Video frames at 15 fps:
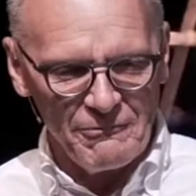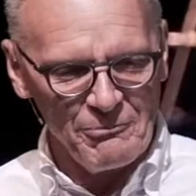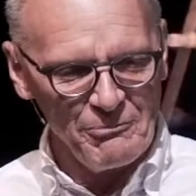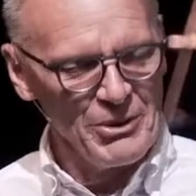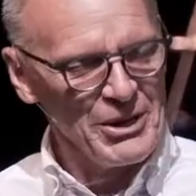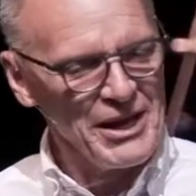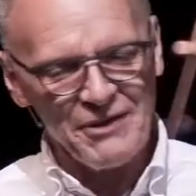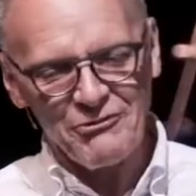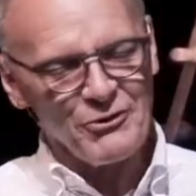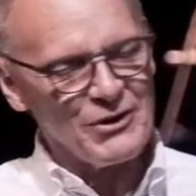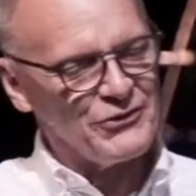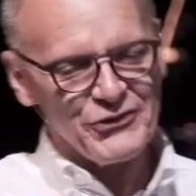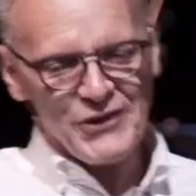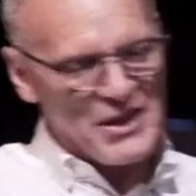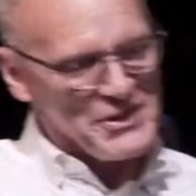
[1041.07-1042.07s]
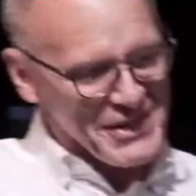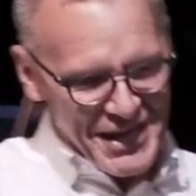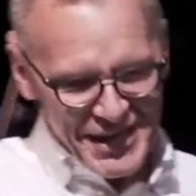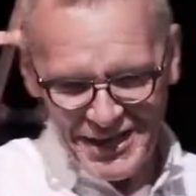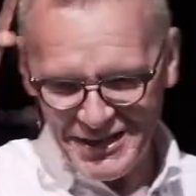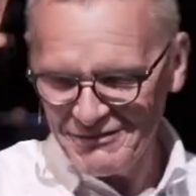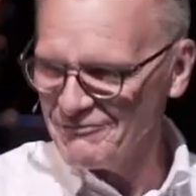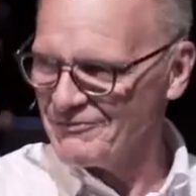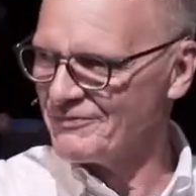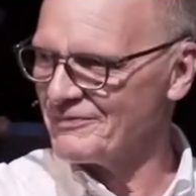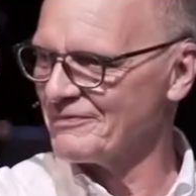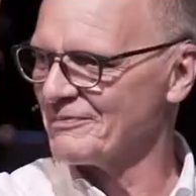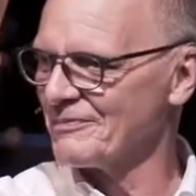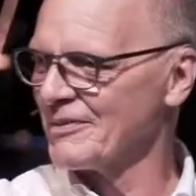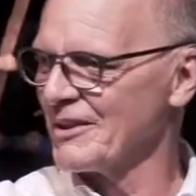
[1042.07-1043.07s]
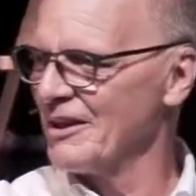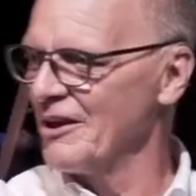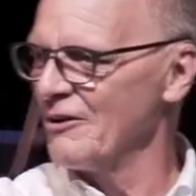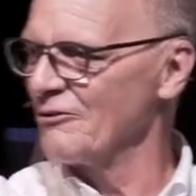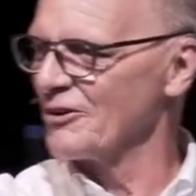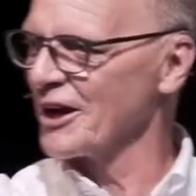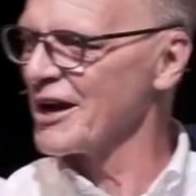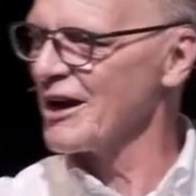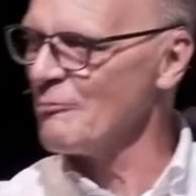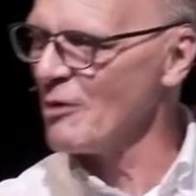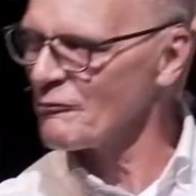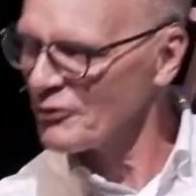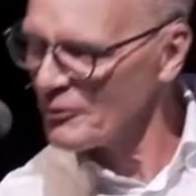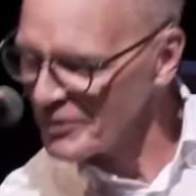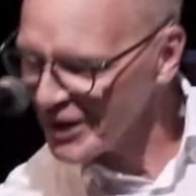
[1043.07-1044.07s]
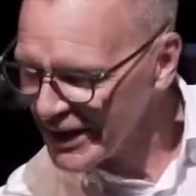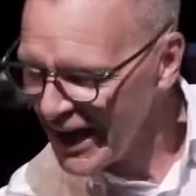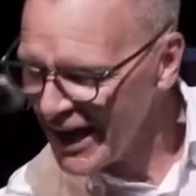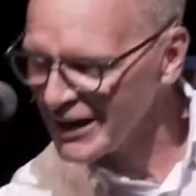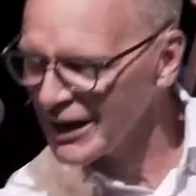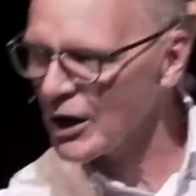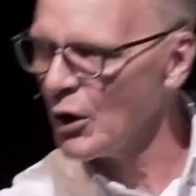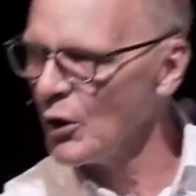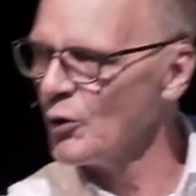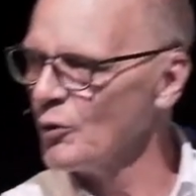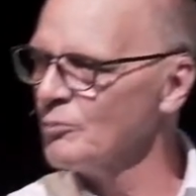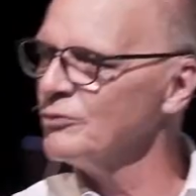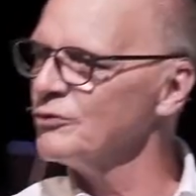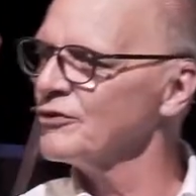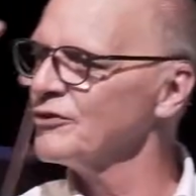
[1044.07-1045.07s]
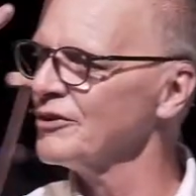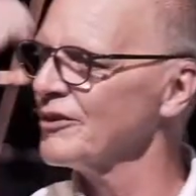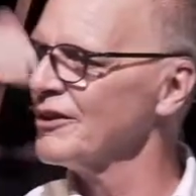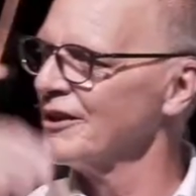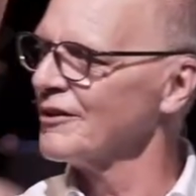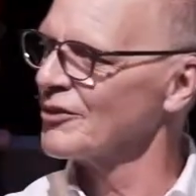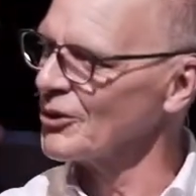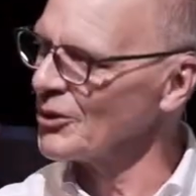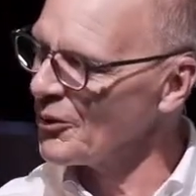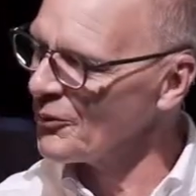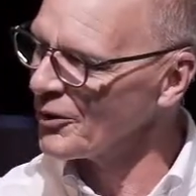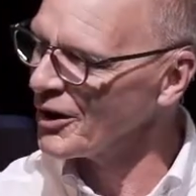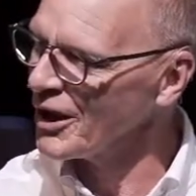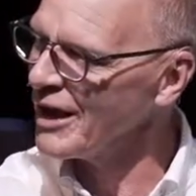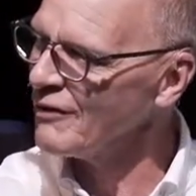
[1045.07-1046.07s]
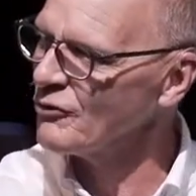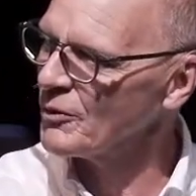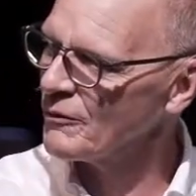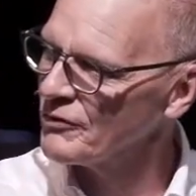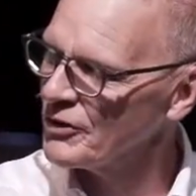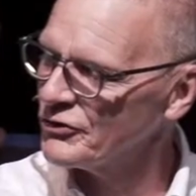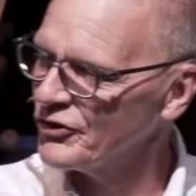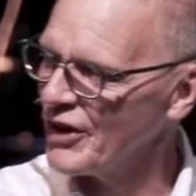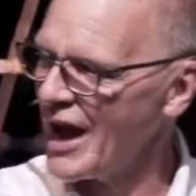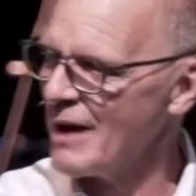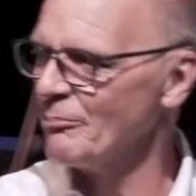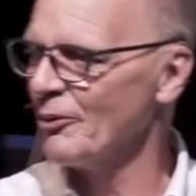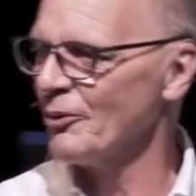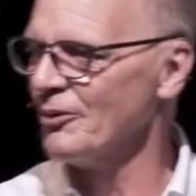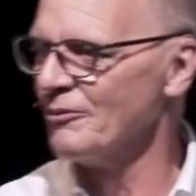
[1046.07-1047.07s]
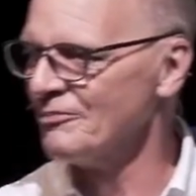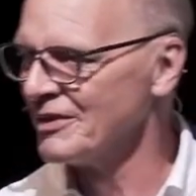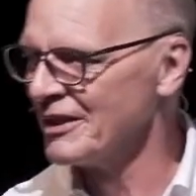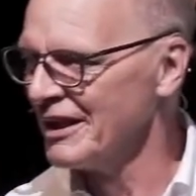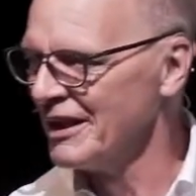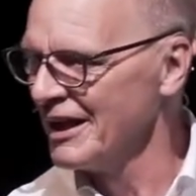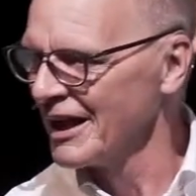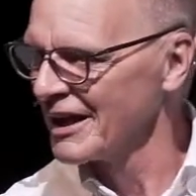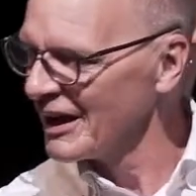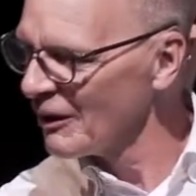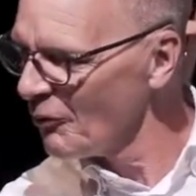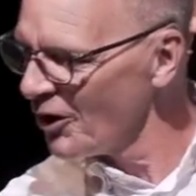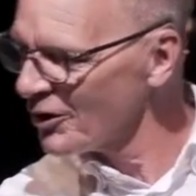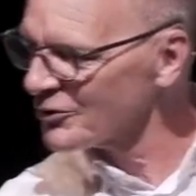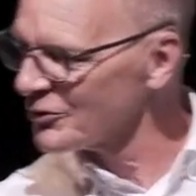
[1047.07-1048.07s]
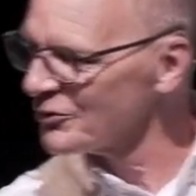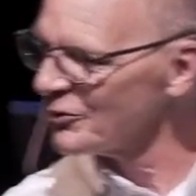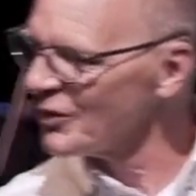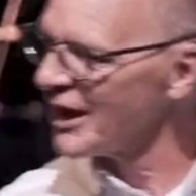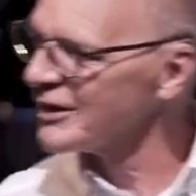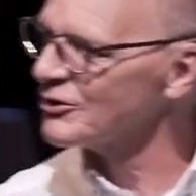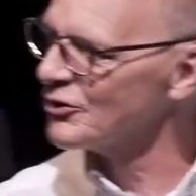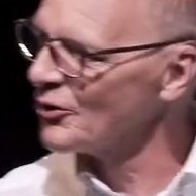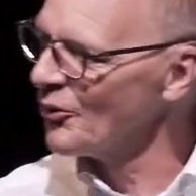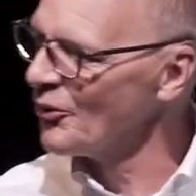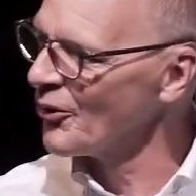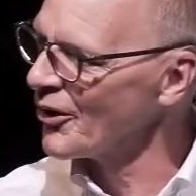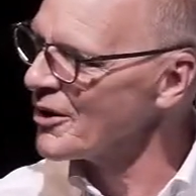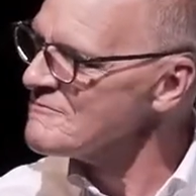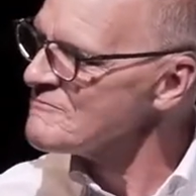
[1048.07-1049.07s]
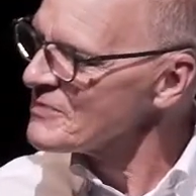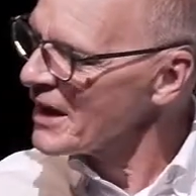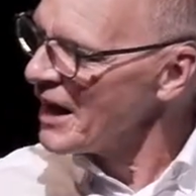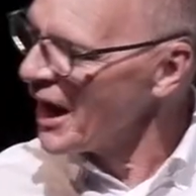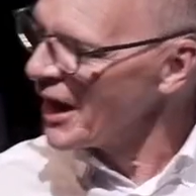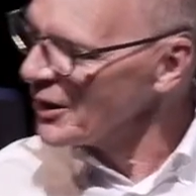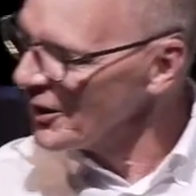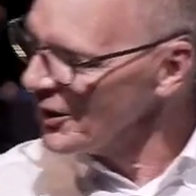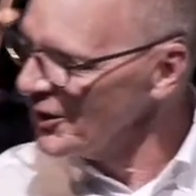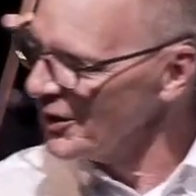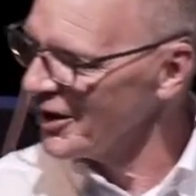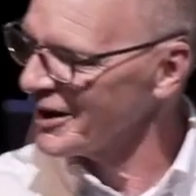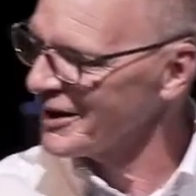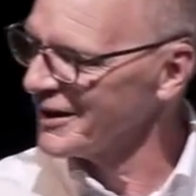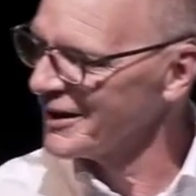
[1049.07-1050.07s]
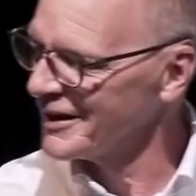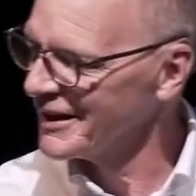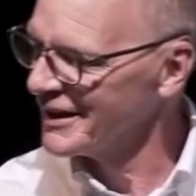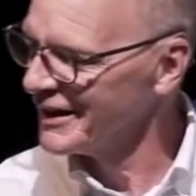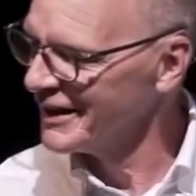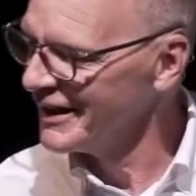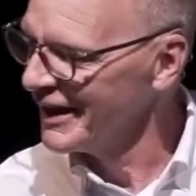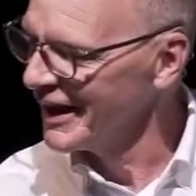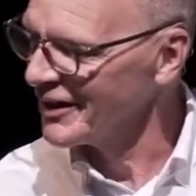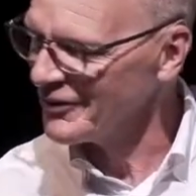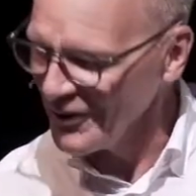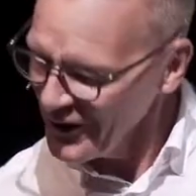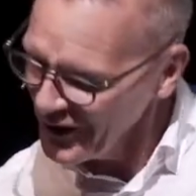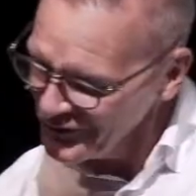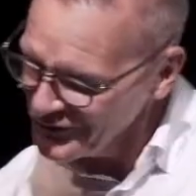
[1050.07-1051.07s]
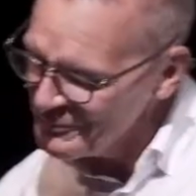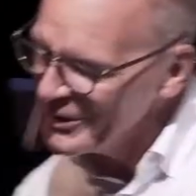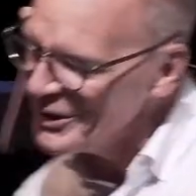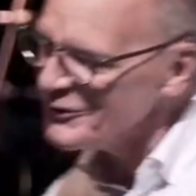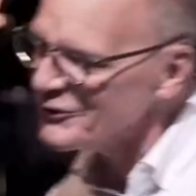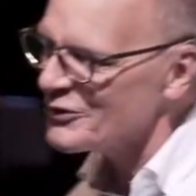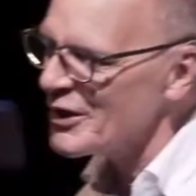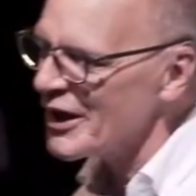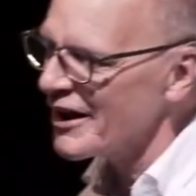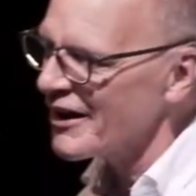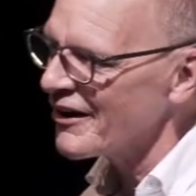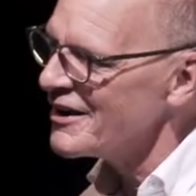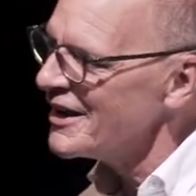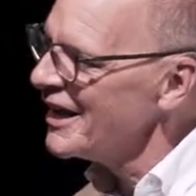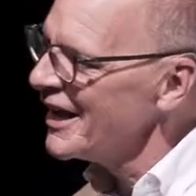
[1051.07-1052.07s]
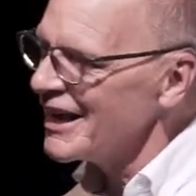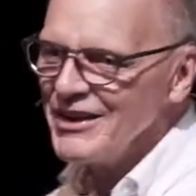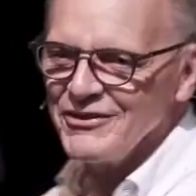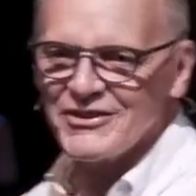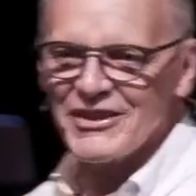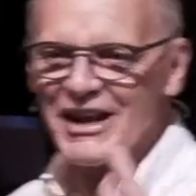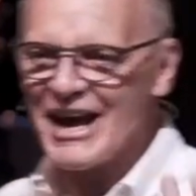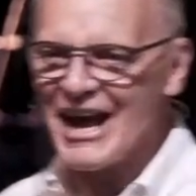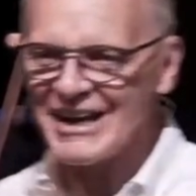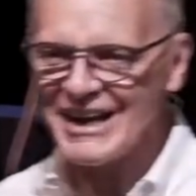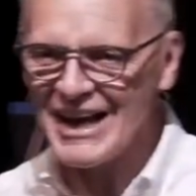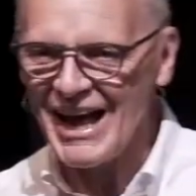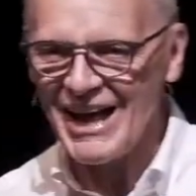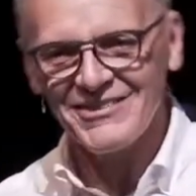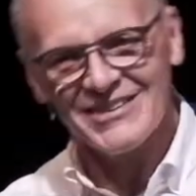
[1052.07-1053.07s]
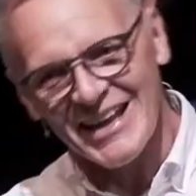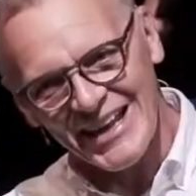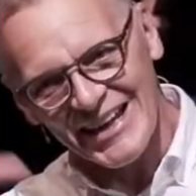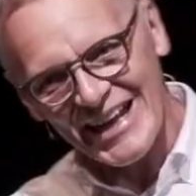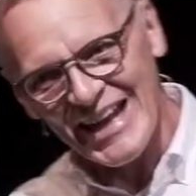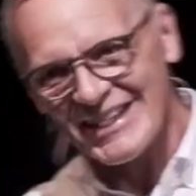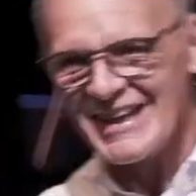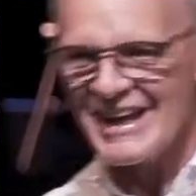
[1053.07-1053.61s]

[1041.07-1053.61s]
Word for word: But every Sunday, when I come up from the catacombs, the lower level of the chapel, and I walk through that door, I look, and her husband is there. He's the kind of guy who's kind of got